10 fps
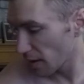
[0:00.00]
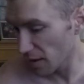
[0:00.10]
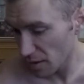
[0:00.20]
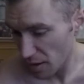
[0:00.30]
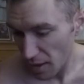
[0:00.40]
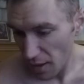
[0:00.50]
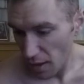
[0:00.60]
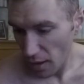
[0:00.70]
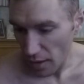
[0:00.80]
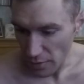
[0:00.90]
the
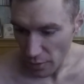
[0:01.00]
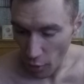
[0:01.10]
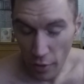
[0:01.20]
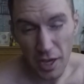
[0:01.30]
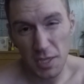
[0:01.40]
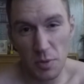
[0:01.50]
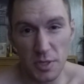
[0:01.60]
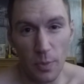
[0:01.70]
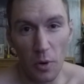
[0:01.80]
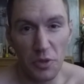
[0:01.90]
only customer
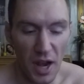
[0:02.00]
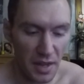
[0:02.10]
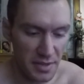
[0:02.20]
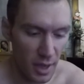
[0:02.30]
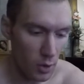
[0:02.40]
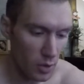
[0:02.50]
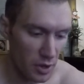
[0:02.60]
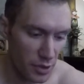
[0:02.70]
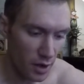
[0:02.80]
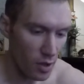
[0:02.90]
support that I dealt
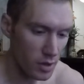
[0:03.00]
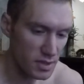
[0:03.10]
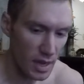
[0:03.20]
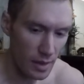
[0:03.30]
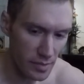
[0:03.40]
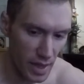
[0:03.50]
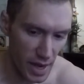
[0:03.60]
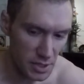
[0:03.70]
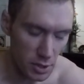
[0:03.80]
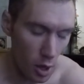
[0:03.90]
with in a long time that
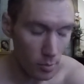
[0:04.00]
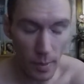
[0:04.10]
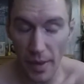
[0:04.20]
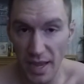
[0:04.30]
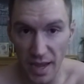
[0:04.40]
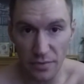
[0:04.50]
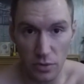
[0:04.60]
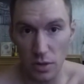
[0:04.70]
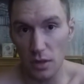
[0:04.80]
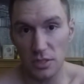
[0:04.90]
actually called me back
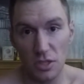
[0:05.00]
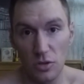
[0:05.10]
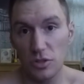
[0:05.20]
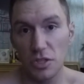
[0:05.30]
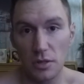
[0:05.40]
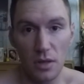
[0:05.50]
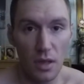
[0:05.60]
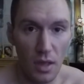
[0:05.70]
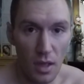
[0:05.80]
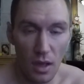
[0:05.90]
after the solution
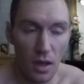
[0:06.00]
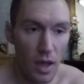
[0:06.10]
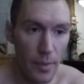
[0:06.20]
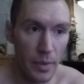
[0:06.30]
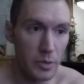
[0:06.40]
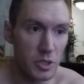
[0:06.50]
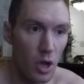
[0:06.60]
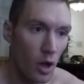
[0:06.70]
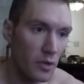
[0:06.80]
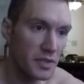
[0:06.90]
had been
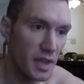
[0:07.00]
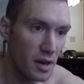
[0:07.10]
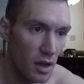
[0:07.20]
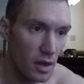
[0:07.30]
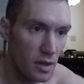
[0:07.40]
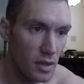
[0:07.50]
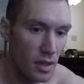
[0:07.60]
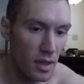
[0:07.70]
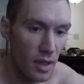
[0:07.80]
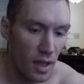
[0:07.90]
resolved. And uh,
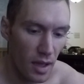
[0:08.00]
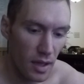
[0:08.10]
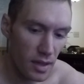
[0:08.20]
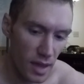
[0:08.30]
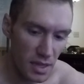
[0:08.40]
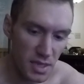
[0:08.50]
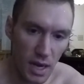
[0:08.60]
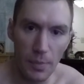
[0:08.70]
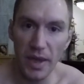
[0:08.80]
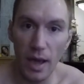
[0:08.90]
the guy
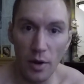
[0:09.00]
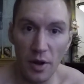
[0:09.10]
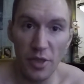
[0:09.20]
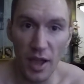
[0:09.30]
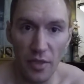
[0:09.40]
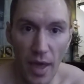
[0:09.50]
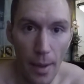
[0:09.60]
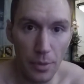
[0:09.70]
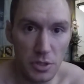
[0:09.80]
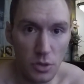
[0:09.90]
said I could pick out anything on the
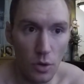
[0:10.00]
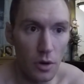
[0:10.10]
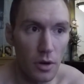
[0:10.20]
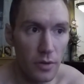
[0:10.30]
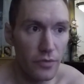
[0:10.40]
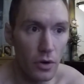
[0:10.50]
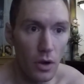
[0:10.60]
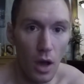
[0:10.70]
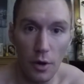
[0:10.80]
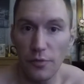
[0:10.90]
Apple store for
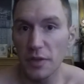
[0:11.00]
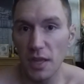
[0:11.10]
$150